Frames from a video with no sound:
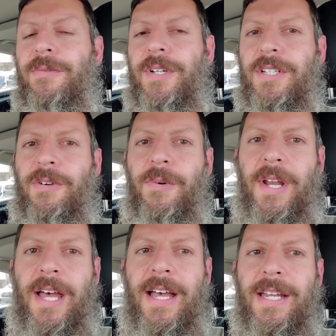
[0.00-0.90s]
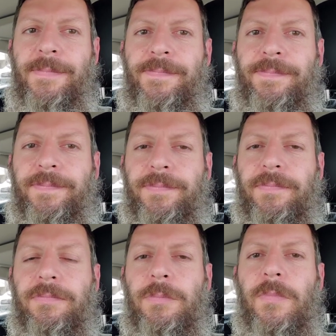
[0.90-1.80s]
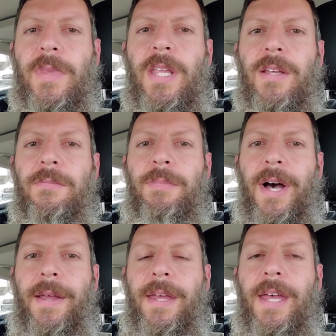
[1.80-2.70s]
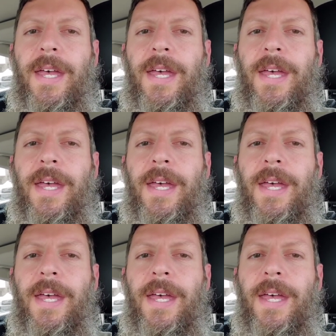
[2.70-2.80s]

What's going on? But